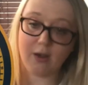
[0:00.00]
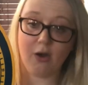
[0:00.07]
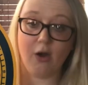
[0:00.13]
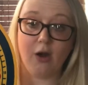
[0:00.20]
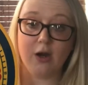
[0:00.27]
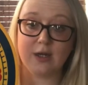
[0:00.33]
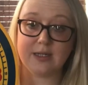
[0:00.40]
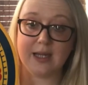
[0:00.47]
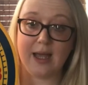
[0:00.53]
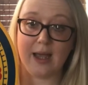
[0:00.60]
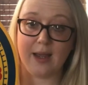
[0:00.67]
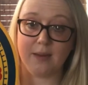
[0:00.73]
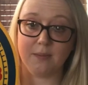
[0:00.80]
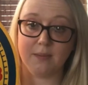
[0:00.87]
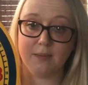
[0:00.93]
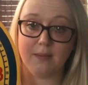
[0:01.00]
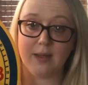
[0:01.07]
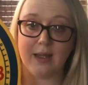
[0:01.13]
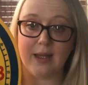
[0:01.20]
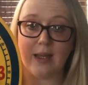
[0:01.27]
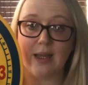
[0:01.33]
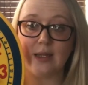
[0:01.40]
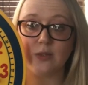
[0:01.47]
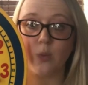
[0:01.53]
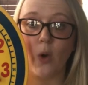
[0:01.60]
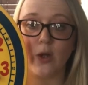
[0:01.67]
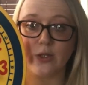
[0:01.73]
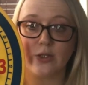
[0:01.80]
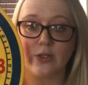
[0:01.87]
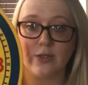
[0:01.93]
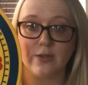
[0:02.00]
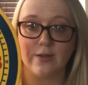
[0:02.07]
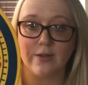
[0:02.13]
our time is what?